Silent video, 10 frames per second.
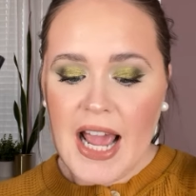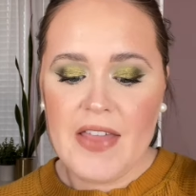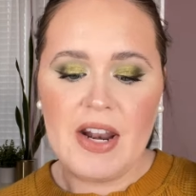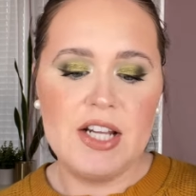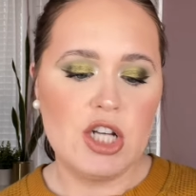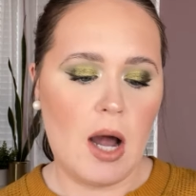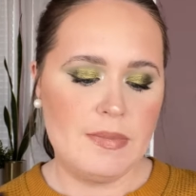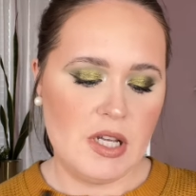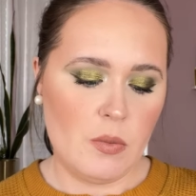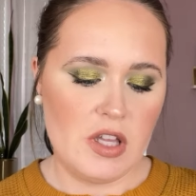and then I topped
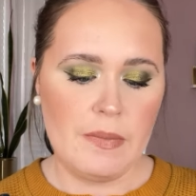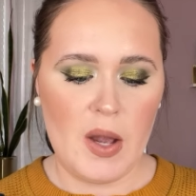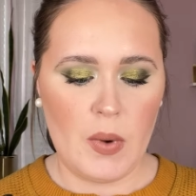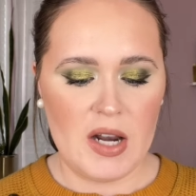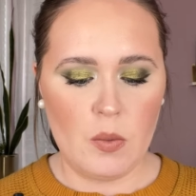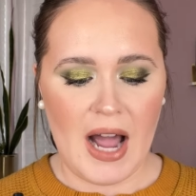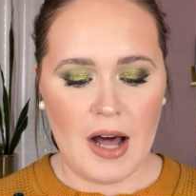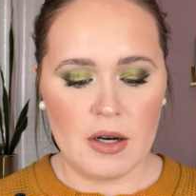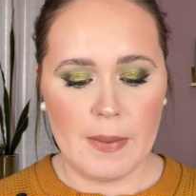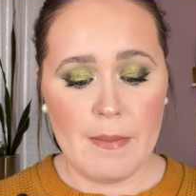it with my Wet n
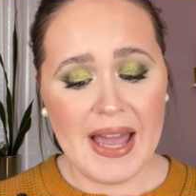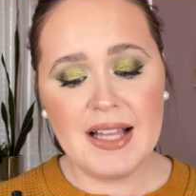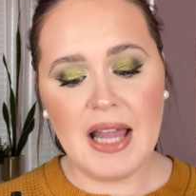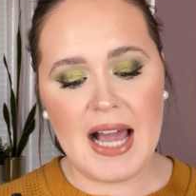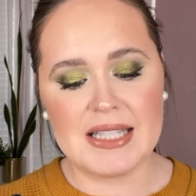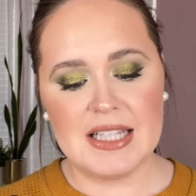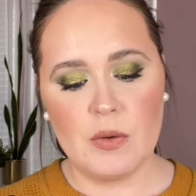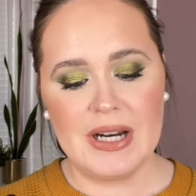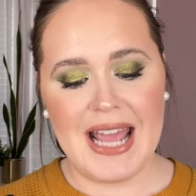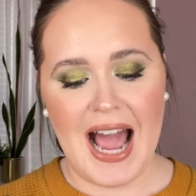Wild Mega Last
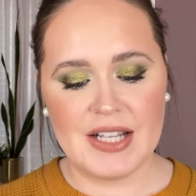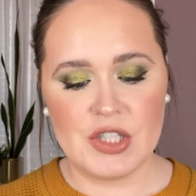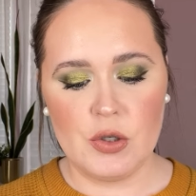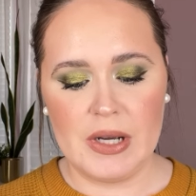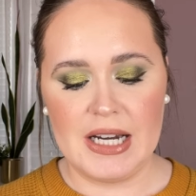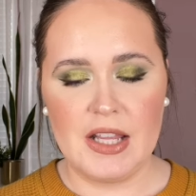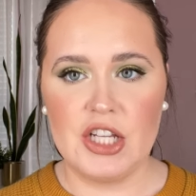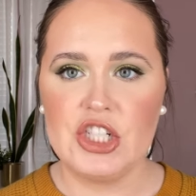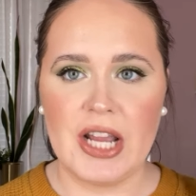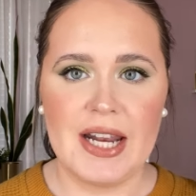Liquid Catsuit in the
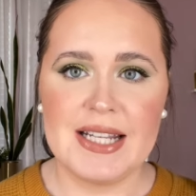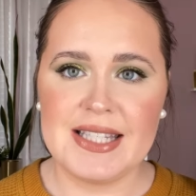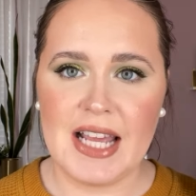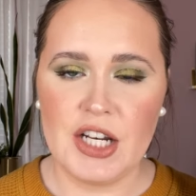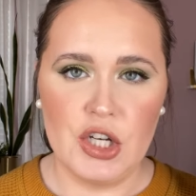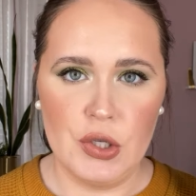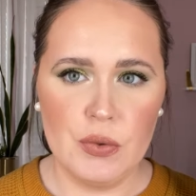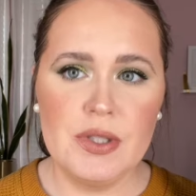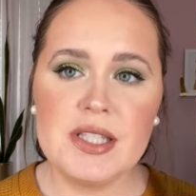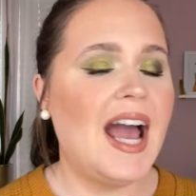shade Send
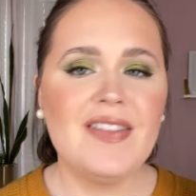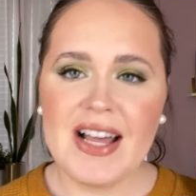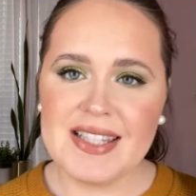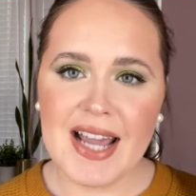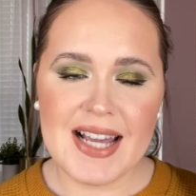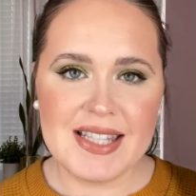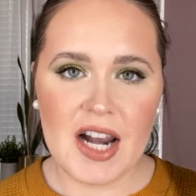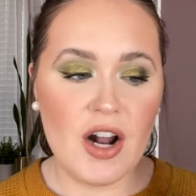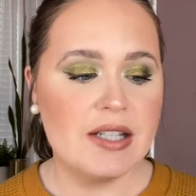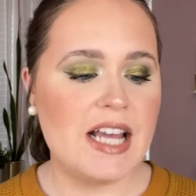Nudes. And lastly, I set
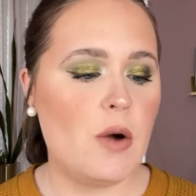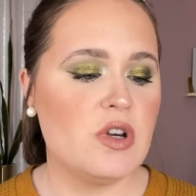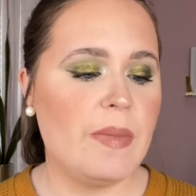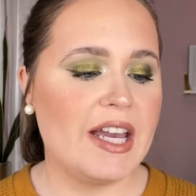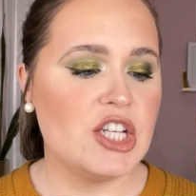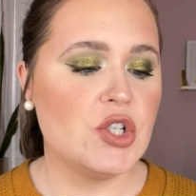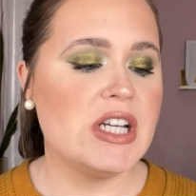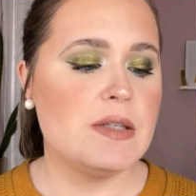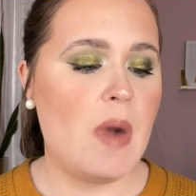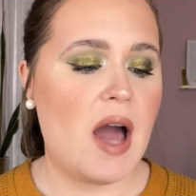it all down with my
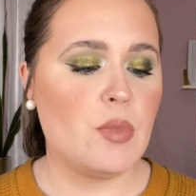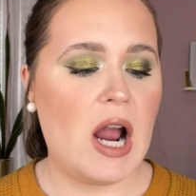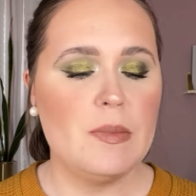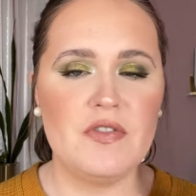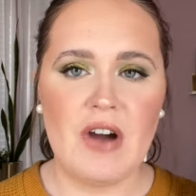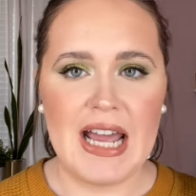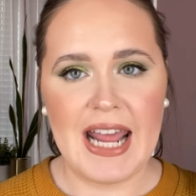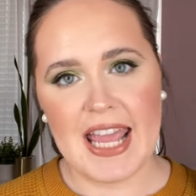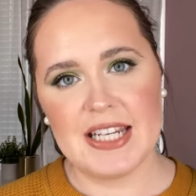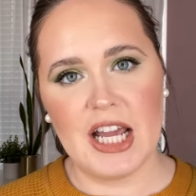Catrice Matte Prime and Fine
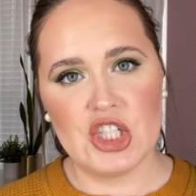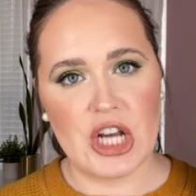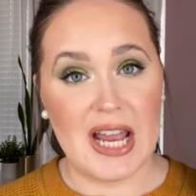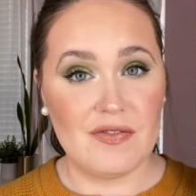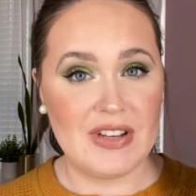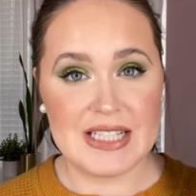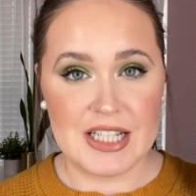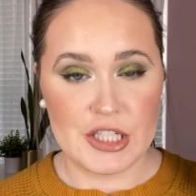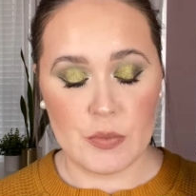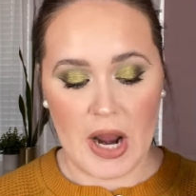Anti-Shine
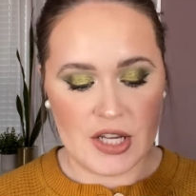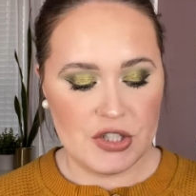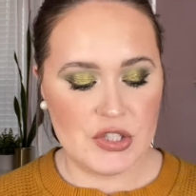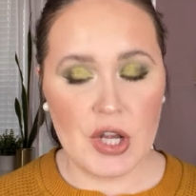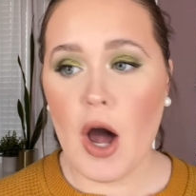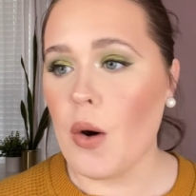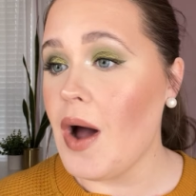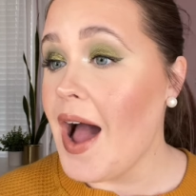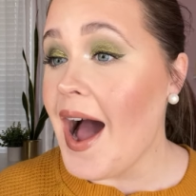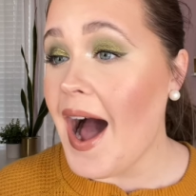Fixing Spray. So
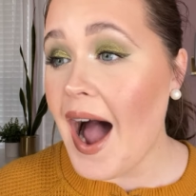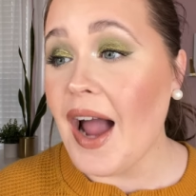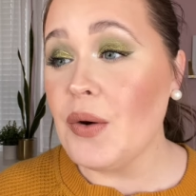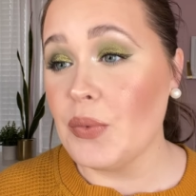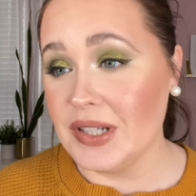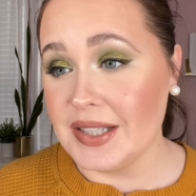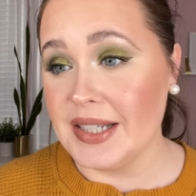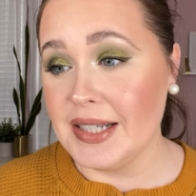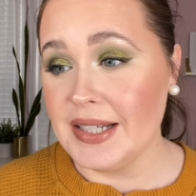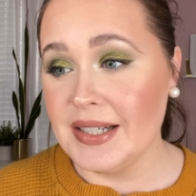I
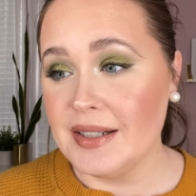really